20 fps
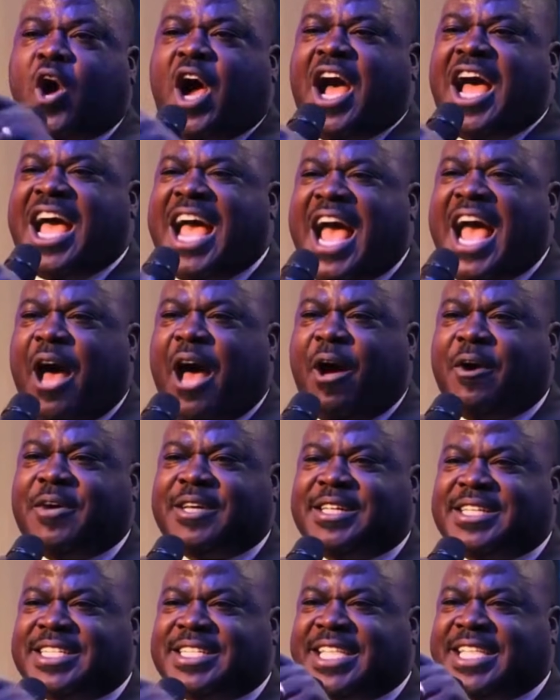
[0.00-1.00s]
have you seen the
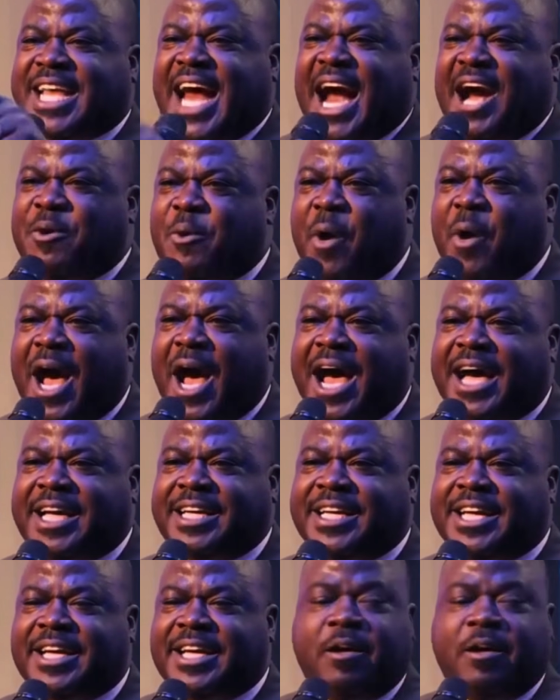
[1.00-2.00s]
coffin you people have?
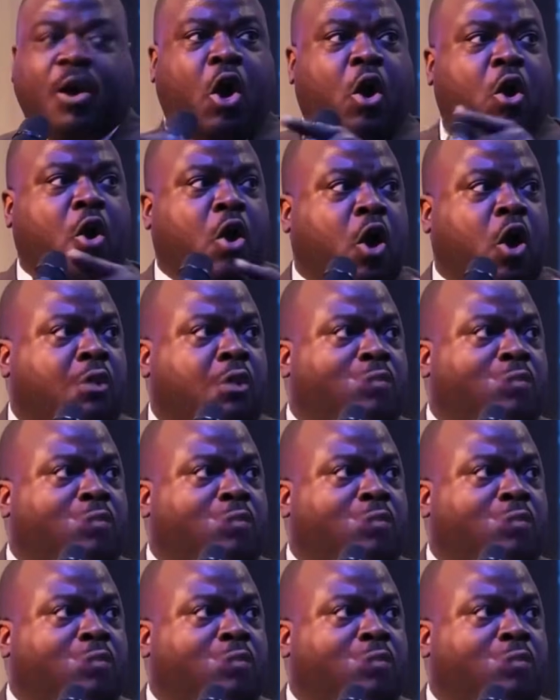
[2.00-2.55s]
You